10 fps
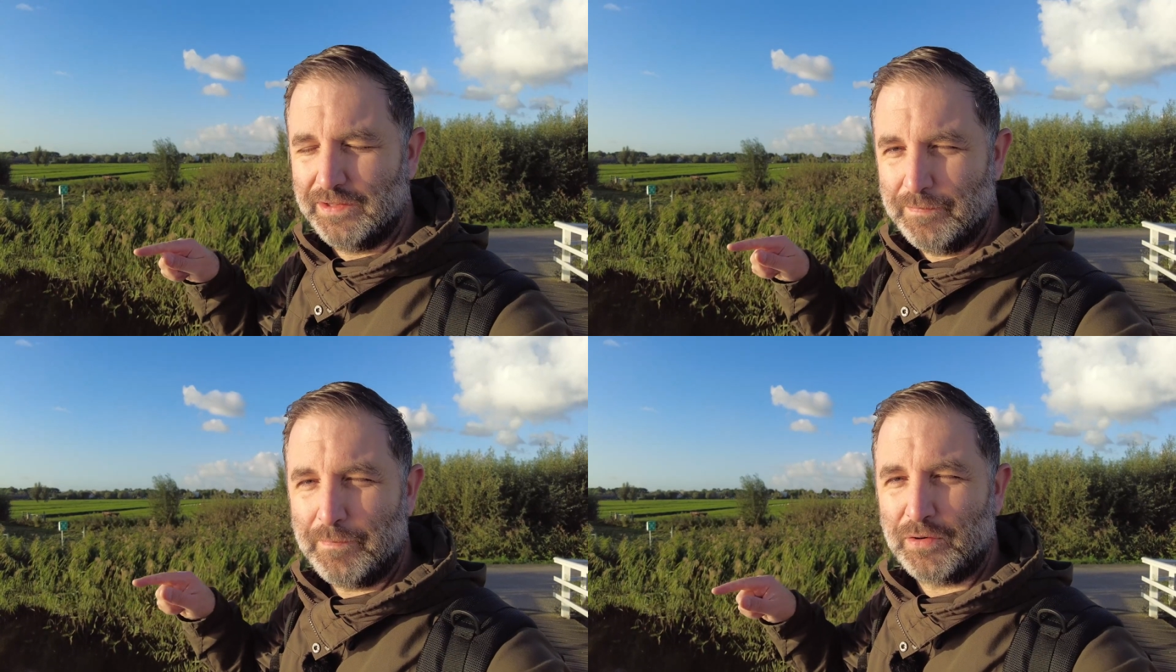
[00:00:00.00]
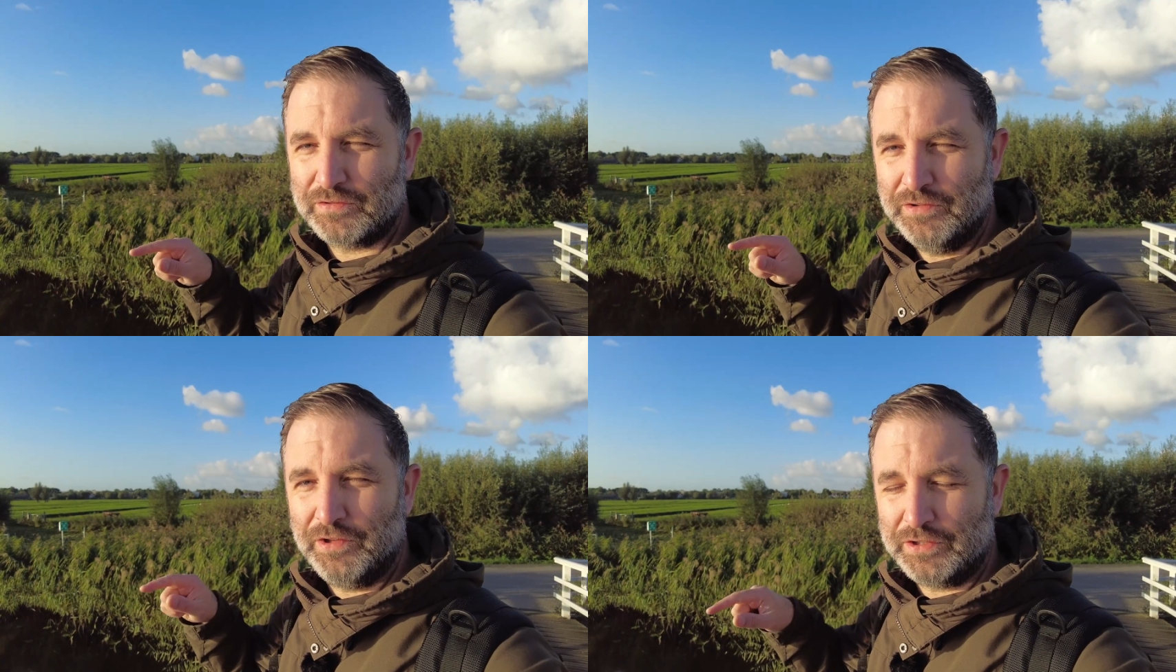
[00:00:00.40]
the
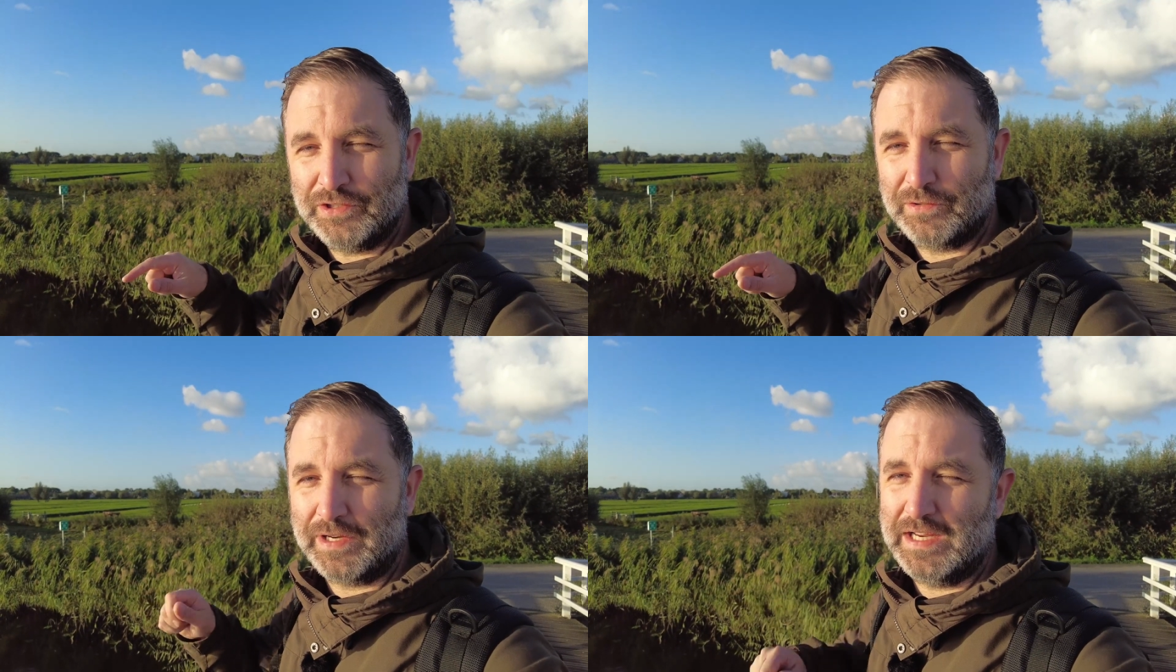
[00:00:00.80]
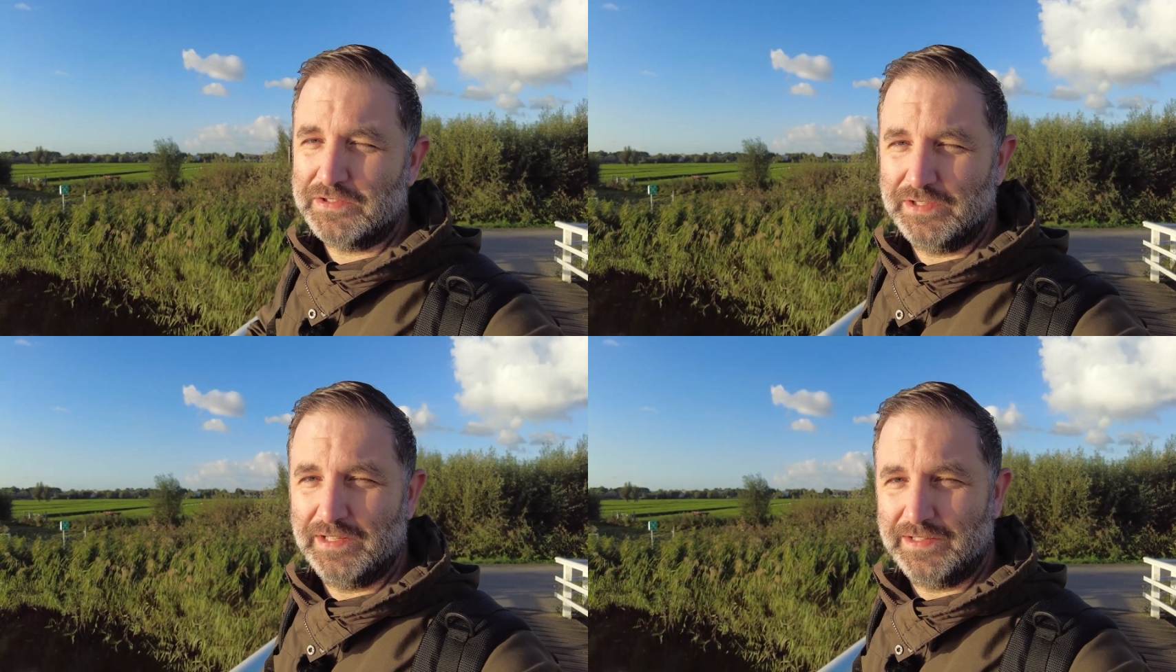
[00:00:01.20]
most Dutch
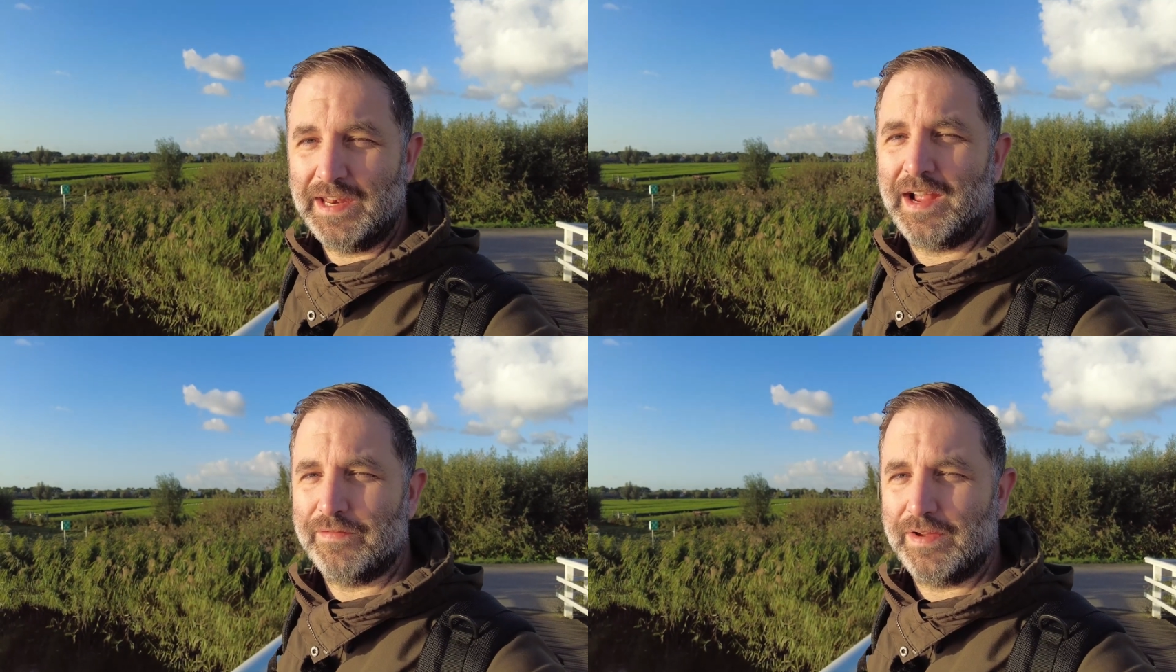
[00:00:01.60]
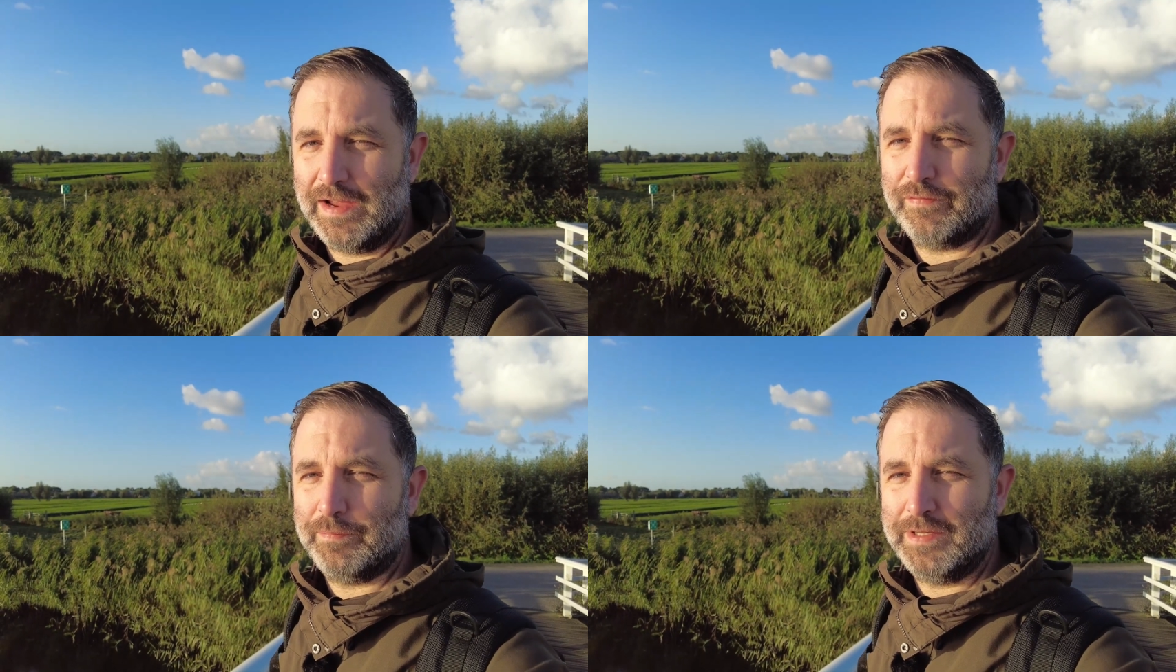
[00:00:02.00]
location that I have
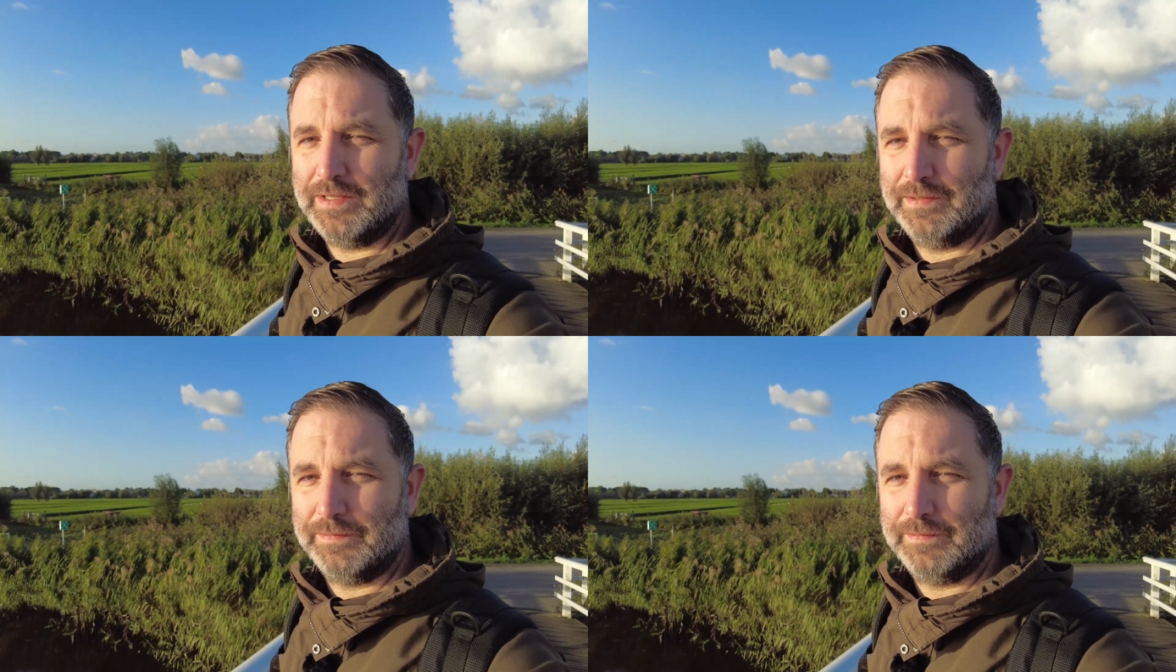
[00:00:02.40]
ever been.